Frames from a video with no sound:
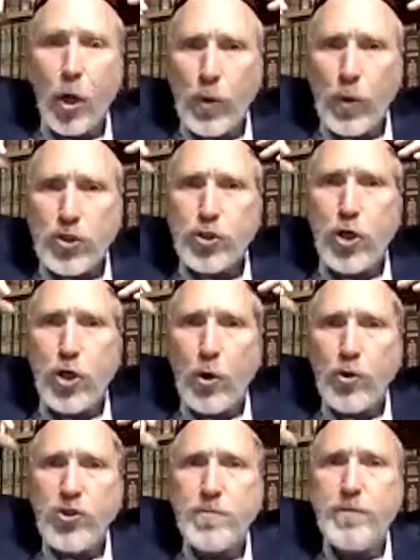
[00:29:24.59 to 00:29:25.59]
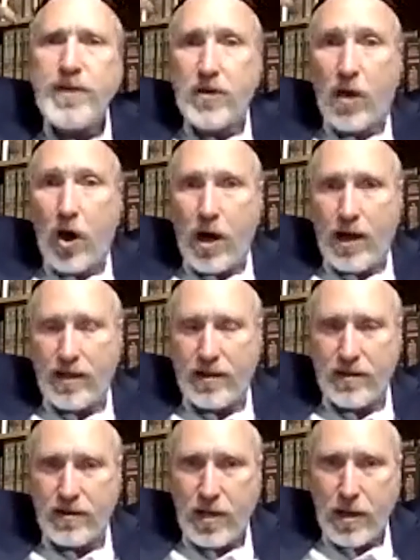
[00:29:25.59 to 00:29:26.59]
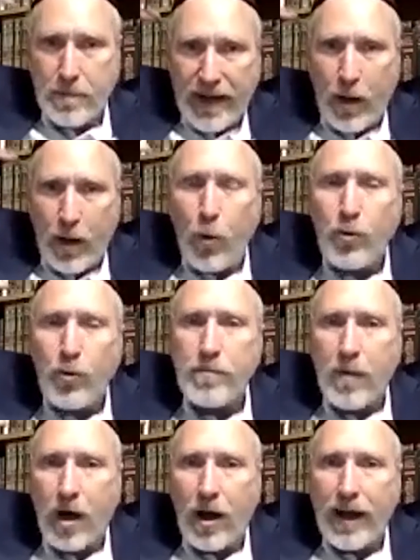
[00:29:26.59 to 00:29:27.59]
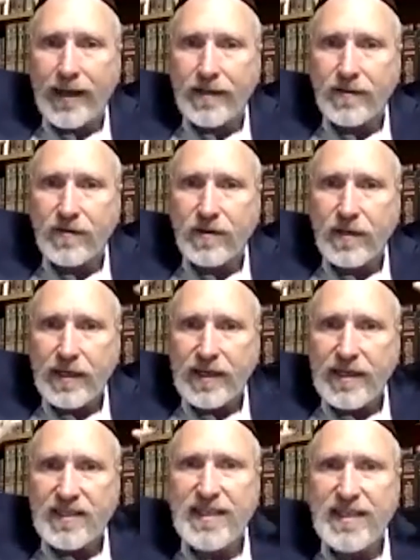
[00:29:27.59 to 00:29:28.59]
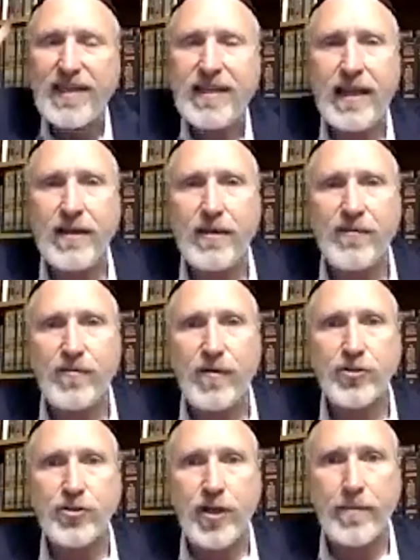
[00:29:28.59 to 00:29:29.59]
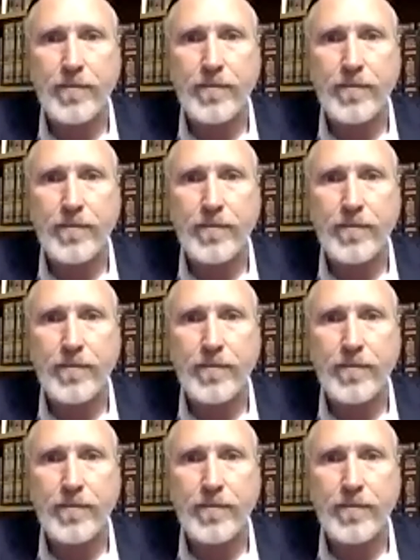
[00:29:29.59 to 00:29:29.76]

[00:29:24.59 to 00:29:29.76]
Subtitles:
which goes beyond my own mind, is dedicated for Hashem.